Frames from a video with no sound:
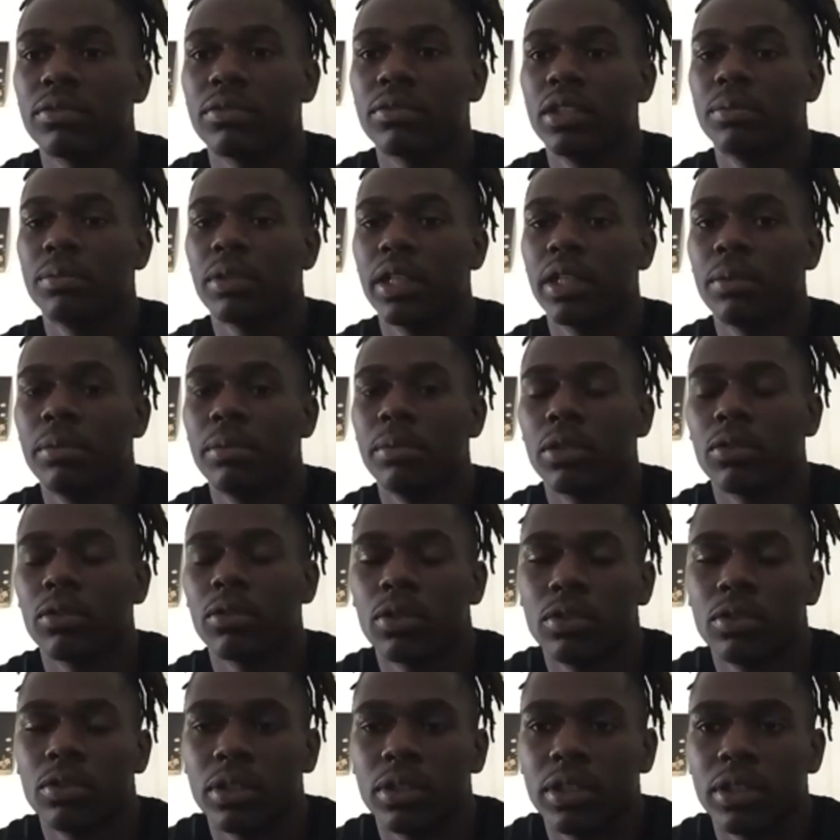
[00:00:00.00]
really played a
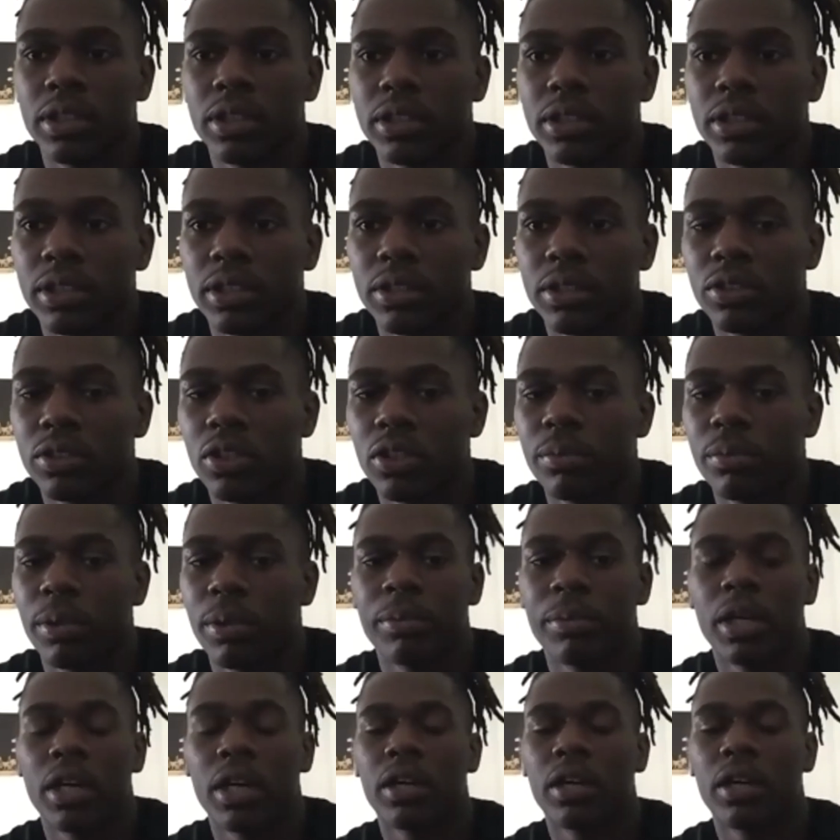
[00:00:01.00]
big role in it. And, my
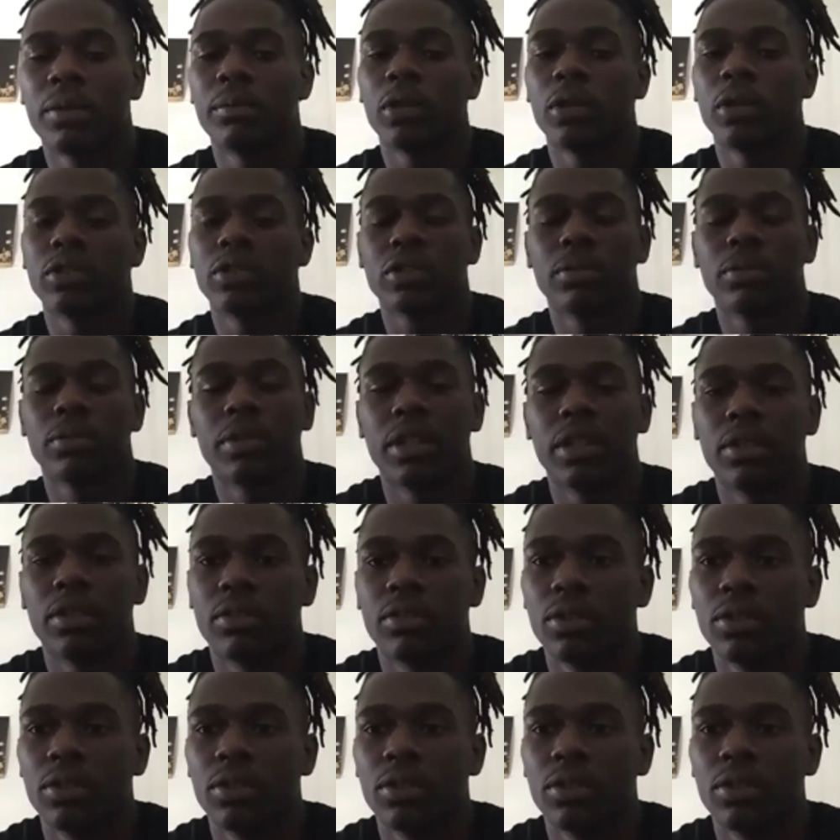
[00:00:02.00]
mom also played a role in